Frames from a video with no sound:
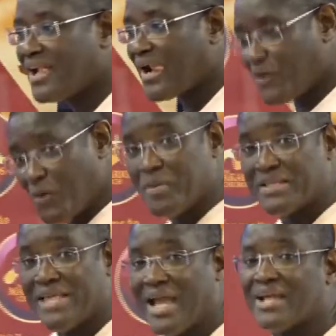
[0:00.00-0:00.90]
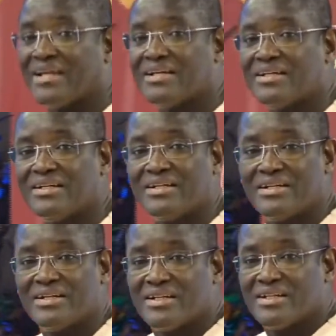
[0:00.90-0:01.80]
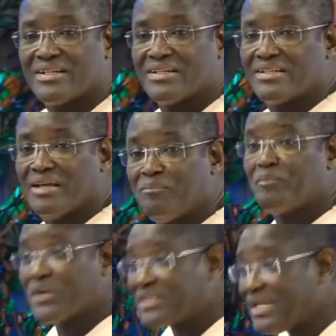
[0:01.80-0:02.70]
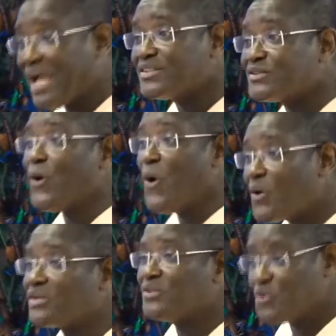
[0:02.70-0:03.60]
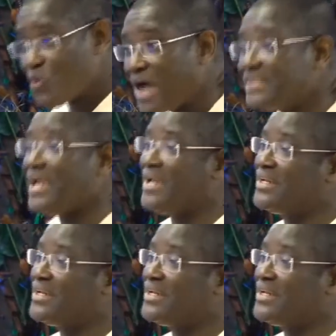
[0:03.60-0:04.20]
you'll be there. The preacher is on, you are there.